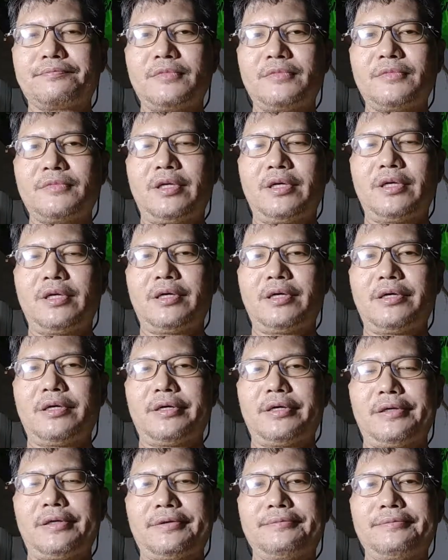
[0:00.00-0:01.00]
Uh,
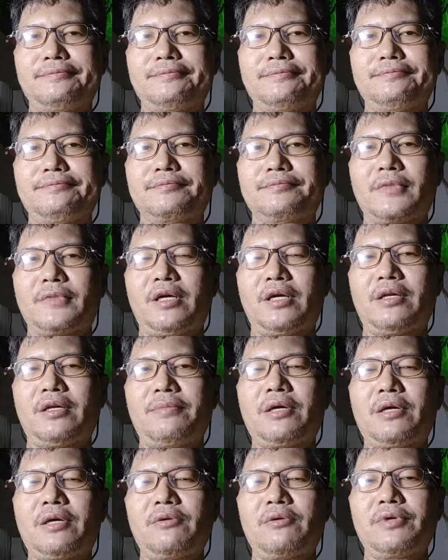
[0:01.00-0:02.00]
in the
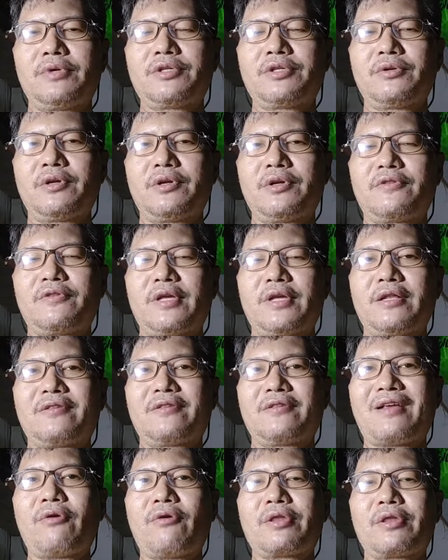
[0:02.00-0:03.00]
Bicol region is in
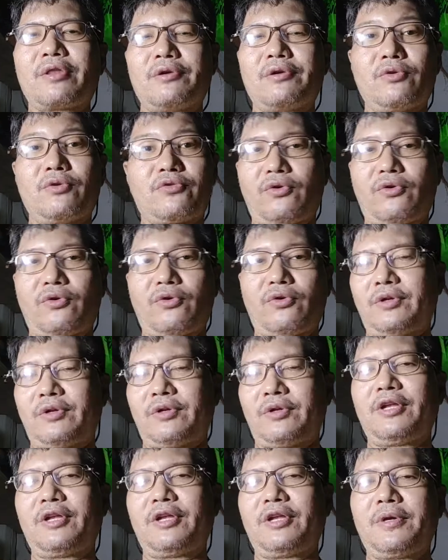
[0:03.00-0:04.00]
southern Luzon. The
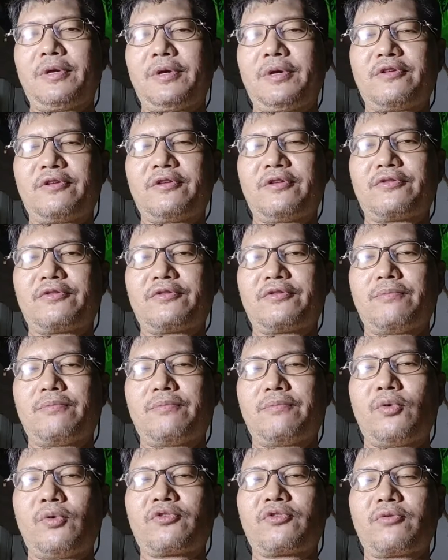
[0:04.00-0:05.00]
Philippines is
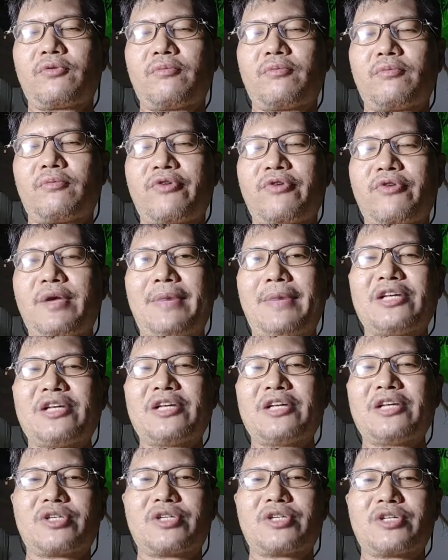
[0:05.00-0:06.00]
composed of three major
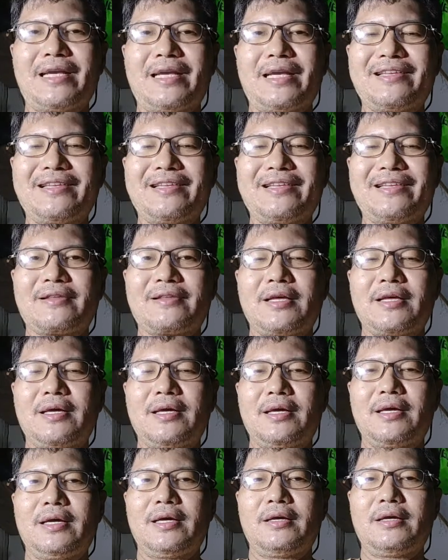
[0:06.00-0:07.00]
islands:
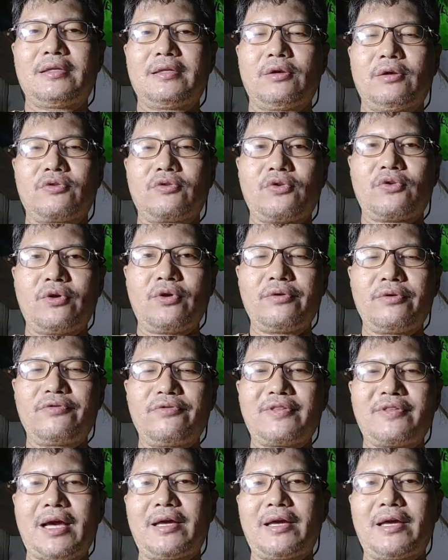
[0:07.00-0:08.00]
the Luzon,
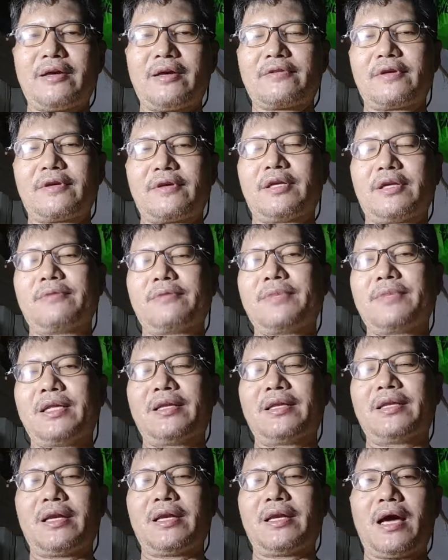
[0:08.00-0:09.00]
Visayas, and
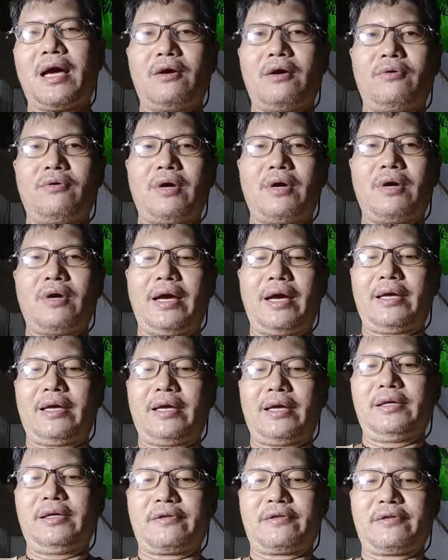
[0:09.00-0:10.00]
Mindanao
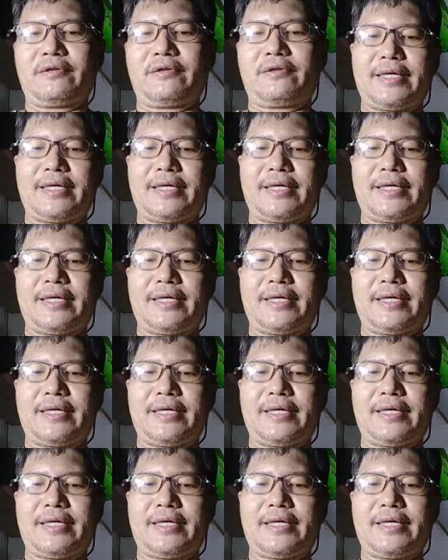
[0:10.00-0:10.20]
Islands.